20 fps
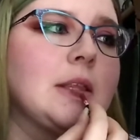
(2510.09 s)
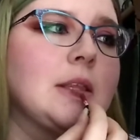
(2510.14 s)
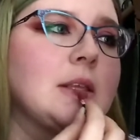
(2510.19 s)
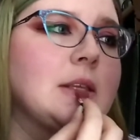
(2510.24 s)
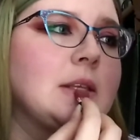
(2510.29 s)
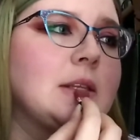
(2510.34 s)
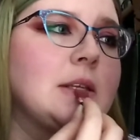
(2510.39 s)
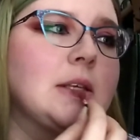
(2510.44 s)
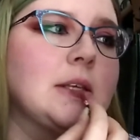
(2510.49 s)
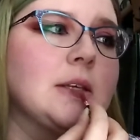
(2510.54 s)
I
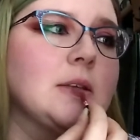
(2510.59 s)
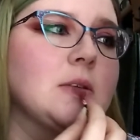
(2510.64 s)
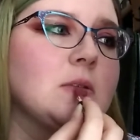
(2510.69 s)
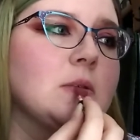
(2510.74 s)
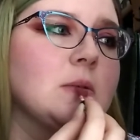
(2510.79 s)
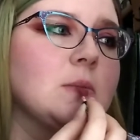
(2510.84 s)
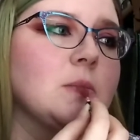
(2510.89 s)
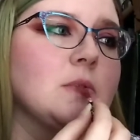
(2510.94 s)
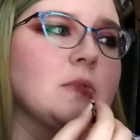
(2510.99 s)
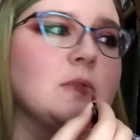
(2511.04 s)
still have
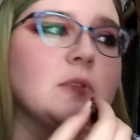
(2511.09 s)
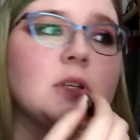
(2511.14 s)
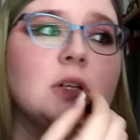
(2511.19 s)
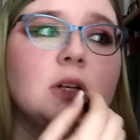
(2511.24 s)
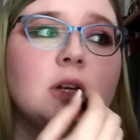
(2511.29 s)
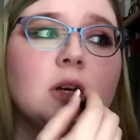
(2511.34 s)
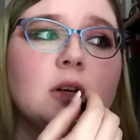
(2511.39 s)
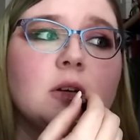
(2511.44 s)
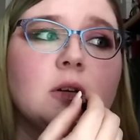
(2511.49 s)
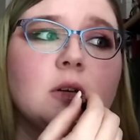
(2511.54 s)
some of the
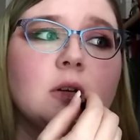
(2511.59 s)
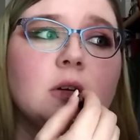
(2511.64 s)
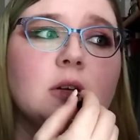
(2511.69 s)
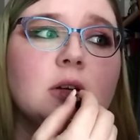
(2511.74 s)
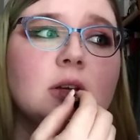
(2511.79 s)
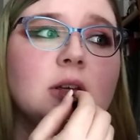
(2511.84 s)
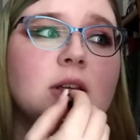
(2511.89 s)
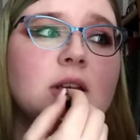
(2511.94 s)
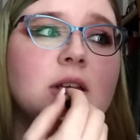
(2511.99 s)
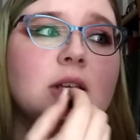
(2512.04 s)

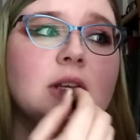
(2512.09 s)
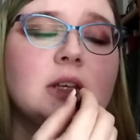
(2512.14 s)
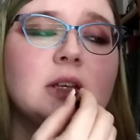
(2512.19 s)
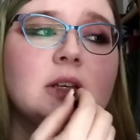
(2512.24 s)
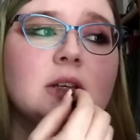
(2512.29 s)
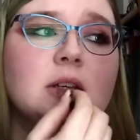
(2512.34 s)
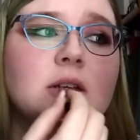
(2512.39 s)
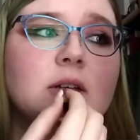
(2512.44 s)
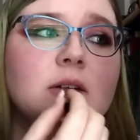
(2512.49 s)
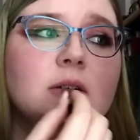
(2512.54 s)
Nocturna
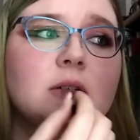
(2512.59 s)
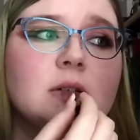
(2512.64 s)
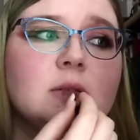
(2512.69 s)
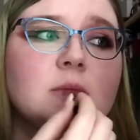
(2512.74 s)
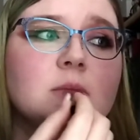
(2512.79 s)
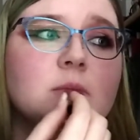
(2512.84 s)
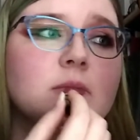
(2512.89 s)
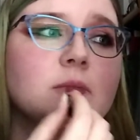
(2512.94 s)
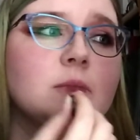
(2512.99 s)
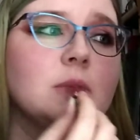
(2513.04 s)

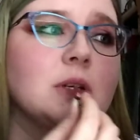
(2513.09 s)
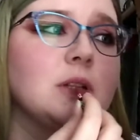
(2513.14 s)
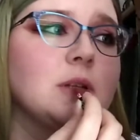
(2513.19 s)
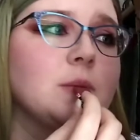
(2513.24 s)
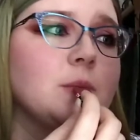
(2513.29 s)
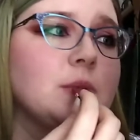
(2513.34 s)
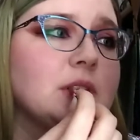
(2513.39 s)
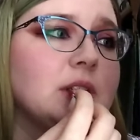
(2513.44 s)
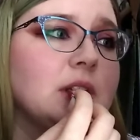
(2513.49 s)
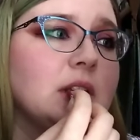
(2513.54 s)
on my
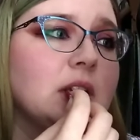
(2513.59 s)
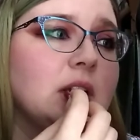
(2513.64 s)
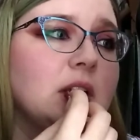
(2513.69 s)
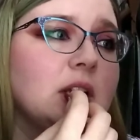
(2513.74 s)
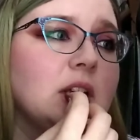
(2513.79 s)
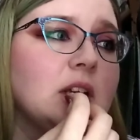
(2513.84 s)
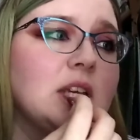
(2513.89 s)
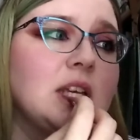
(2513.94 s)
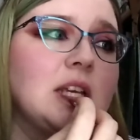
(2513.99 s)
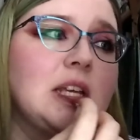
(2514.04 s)
lips,
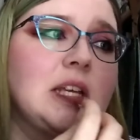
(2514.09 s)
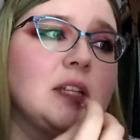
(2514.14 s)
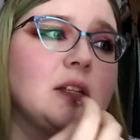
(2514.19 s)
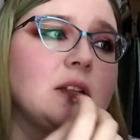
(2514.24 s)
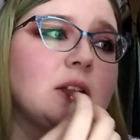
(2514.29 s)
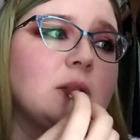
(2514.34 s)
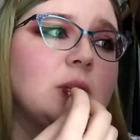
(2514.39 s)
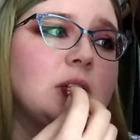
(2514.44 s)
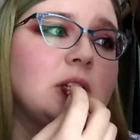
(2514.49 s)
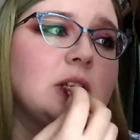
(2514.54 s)
staining it a
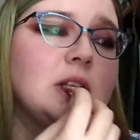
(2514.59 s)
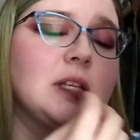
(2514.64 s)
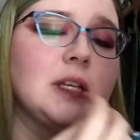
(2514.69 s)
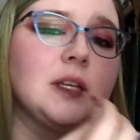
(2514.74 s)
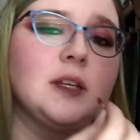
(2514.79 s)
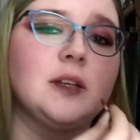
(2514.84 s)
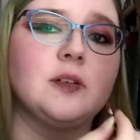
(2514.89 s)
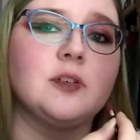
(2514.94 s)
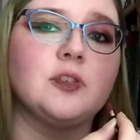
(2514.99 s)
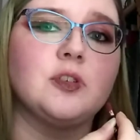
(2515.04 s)
little bit. I
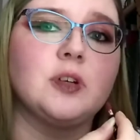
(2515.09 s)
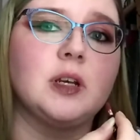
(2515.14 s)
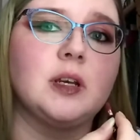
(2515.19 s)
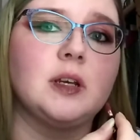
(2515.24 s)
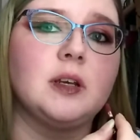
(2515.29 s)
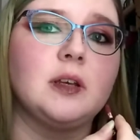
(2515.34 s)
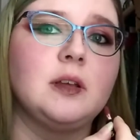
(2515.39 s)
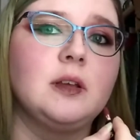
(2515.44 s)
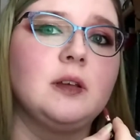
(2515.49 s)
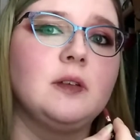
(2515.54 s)
didn't
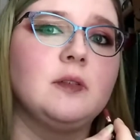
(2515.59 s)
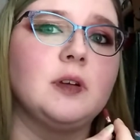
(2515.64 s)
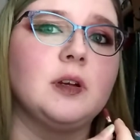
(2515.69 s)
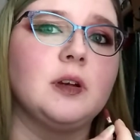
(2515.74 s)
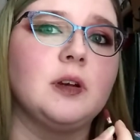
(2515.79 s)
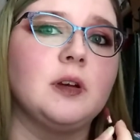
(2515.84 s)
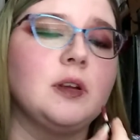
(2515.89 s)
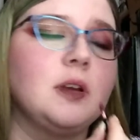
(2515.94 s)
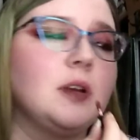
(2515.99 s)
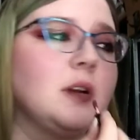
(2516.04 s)
try very
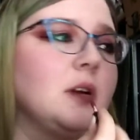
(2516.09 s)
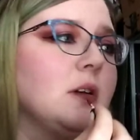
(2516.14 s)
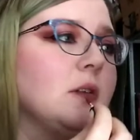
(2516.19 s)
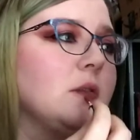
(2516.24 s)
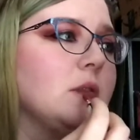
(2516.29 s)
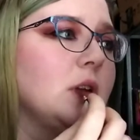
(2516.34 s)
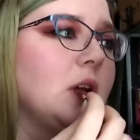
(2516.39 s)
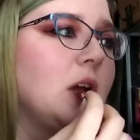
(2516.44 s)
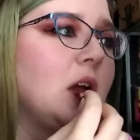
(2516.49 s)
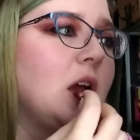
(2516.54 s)
hard to get it off
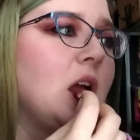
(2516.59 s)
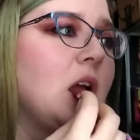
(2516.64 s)
though.